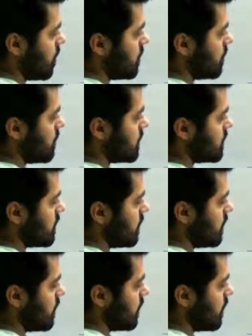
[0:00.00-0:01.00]
on the
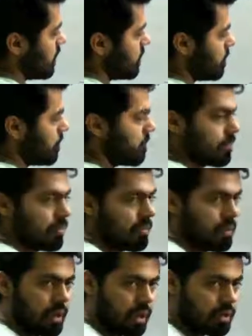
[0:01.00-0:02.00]
person.
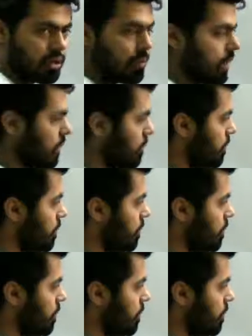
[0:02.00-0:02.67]
It should be.